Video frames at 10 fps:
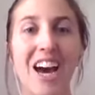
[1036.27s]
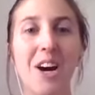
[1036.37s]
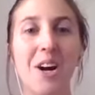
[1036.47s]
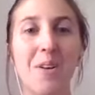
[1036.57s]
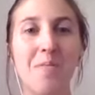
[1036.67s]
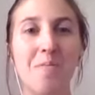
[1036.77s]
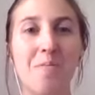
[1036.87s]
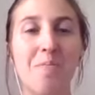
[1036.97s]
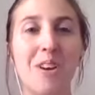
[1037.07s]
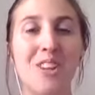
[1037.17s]
Um,
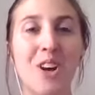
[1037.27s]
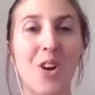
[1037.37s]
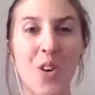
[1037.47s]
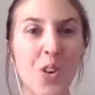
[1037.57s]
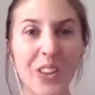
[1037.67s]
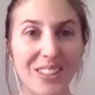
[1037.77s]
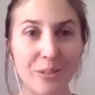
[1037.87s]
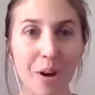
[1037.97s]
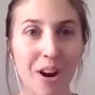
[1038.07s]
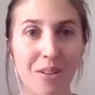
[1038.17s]
but the
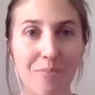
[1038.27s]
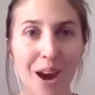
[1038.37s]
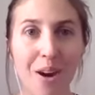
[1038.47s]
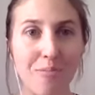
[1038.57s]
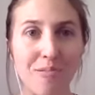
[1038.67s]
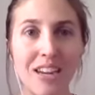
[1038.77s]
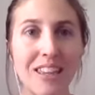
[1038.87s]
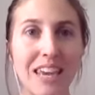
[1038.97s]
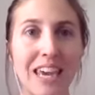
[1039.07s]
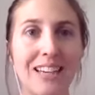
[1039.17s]
coolest part about
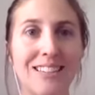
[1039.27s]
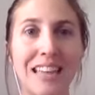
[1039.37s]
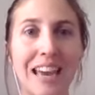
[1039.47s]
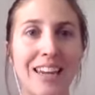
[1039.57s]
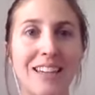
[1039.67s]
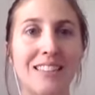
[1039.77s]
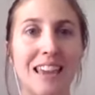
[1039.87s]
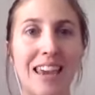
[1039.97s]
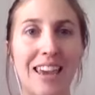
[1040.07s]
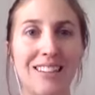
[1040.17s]
breathing is that it's
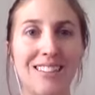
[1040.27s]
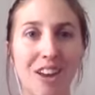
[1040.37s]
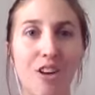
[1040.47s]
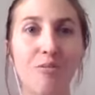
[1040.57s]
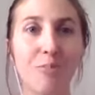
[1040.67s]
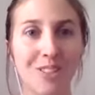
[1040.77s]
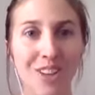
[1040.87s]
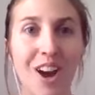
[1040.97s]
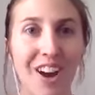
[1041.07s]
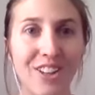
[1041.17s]
a self
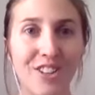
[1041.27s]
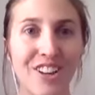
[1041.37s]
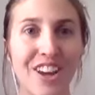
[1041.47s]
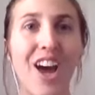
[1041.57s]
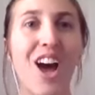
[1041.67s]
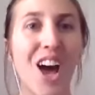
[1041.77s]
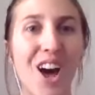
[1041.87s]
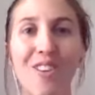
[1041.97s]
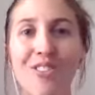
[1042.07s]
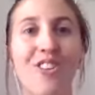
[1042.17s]
massage
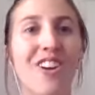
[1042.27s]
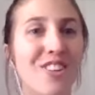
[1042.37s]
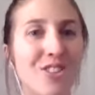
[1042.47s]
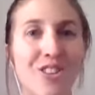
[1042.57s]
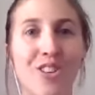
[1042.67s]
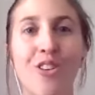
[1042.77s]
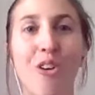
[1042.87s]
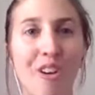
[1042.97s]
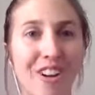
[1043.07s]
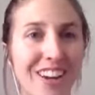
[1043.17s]
of internal
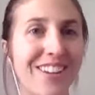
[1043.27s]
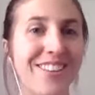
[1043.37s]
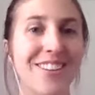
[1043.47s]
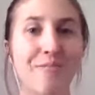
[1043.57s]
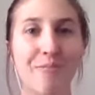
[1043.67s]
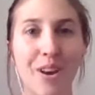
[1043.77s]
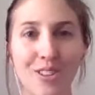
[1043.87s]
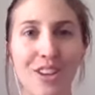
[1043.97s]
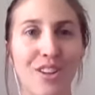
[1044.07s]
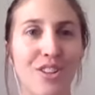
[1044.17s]
organs and
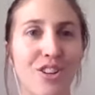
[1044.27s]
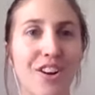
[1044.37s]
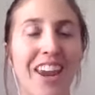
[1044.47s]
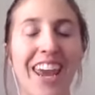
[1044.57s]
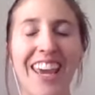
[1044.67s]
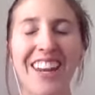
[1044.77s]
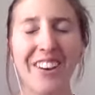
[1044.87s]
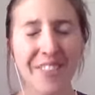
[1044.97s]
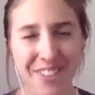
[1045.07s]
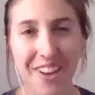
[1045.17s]
musculature. And
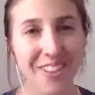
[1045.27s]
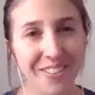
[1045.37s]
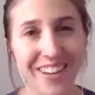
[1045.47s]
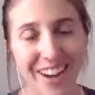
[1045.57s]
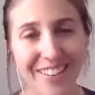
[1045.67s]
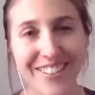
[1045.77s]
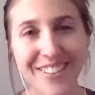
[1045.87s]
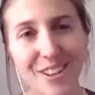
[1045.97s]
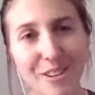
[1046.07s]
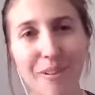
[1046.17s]
it goes all the way down
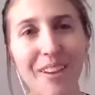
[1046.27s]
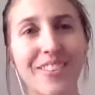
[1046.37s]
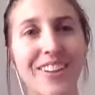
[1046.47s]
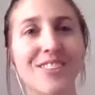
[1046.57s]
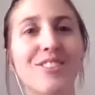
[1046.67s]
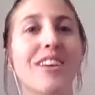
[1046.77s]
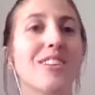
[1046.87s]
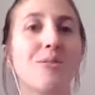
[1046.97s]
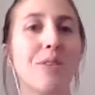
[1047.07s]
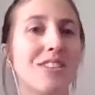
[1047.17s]
into your pelvis. So
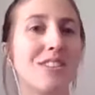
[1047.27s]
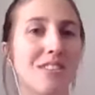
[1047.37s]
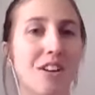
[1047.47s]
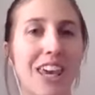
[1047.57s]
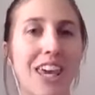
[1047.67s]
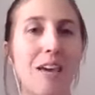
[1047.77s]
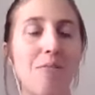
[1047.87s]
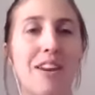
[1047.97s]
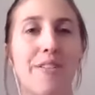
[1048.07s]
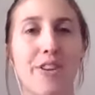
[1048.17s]
that's why it's key
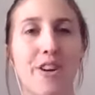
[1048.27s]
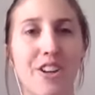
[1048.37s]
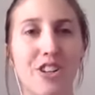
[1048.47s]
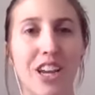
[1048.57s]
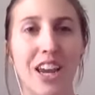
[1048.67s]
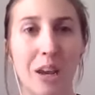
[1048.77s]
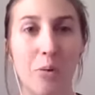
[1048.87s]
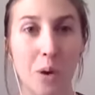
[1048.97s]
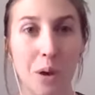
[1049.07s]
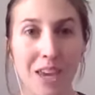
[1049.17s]
whenever you're
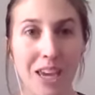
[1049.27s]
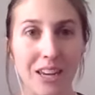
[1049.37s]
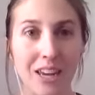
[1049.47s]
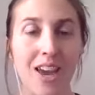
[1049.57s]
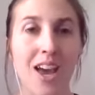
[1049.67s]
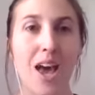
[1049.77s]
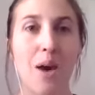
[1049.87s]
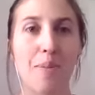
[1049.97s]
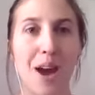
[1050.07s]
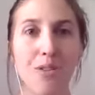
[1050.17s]
educating women
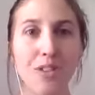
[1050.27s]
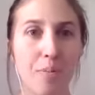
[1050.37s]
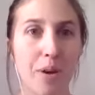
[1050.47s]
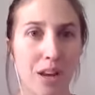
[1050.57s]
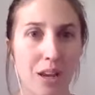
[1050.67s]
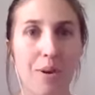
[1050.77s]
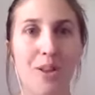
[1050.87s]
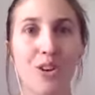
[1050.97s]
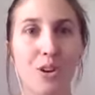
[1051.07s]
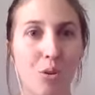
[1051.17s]
about their body,
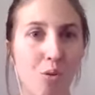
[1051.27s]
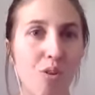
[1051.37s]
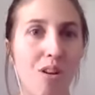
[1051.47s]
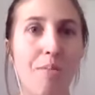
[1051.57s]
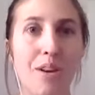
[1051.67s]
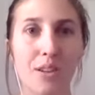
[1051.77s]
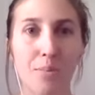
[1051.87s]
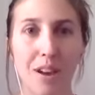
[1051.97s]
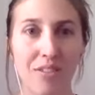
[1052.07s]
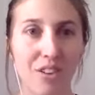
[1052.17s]
about their core, about
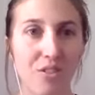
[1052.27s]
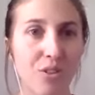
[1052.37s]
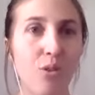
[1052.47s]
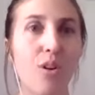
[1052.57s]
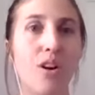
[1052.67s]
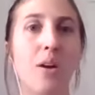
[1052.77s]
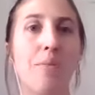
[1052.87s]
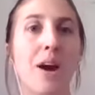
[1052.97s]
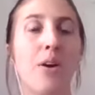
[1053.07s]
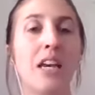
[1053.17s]
their pelvic floor,
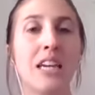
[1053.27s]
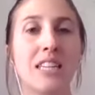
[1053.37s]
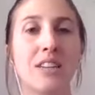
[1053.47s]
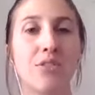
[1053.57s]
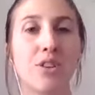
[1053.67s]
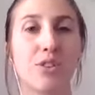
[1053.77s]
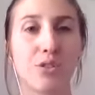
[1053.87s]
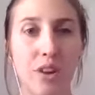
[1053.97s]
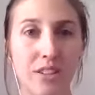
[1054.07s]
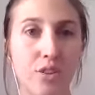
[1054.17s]
about different
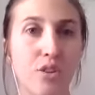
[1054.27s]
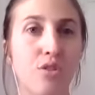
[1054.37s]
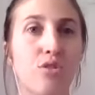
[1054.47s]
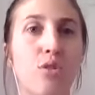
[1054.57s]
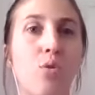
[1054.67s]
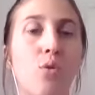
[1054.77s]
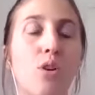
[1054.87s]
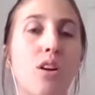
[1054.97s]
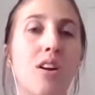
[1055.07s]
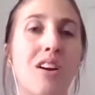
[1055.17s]
stressors
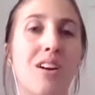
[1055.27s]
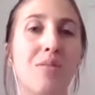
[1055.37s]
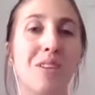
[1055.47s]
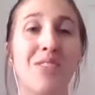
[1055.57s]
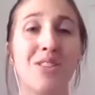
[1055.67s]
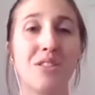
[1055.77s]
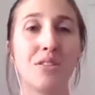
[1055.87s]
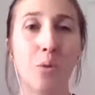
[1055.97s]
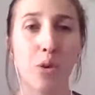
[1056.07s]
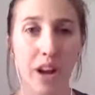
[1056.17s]
or um, even
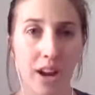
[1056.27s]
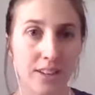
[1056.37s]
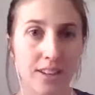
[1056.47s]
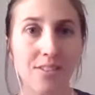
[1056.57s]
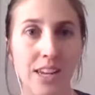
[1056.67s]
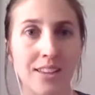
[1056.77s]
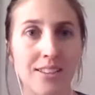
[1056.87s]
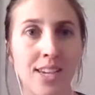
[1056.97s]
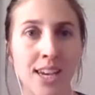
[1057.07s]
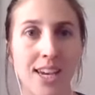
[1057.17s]
sport
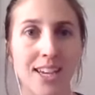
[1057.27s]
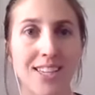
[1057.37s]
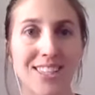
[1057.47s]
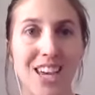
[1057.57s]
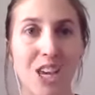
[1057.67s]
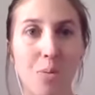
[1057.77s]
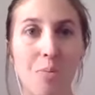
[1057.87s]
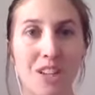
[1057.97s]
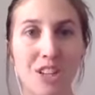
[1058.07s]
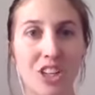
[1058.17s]
activities, is that you
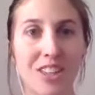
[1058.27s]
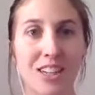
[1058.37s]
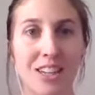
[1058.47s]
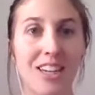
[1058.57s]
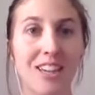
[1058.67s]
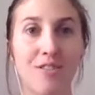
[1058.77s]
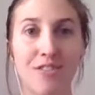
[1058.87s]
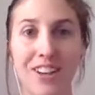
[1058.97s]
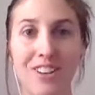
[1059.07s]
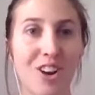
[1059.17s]
mention that it
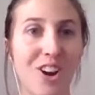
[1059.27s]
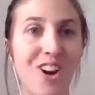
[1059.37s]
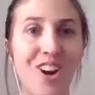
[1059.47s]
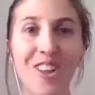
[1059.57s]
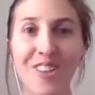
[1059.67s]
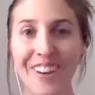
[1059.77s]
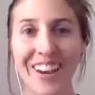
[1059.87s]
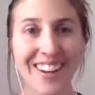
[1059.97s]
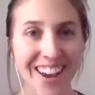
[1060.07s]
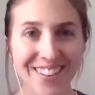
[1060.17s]
affects all the
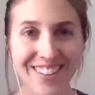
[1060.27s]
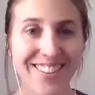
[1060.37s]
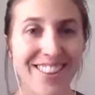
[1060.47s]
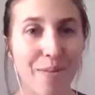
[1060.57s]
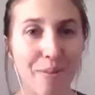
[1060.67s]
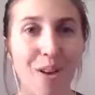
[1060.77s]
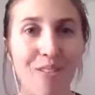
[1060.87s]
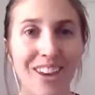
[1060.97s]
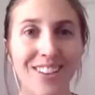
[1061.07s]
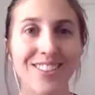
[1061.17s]
way down into that pelvis.